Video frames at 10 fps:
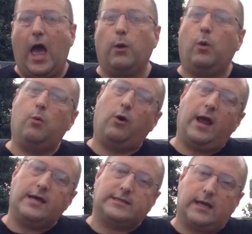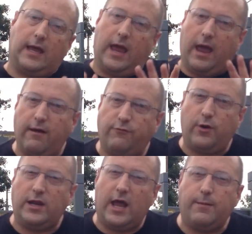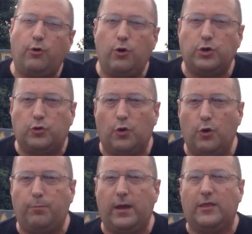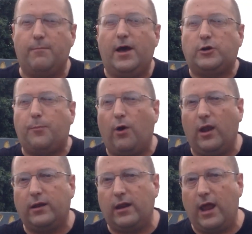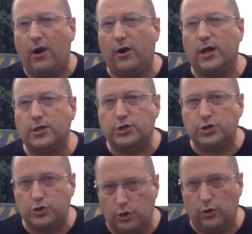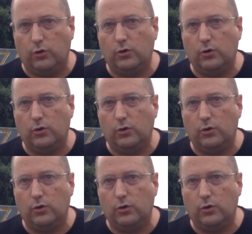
And what we're asking every neighborhood group in the metropolitan area to do,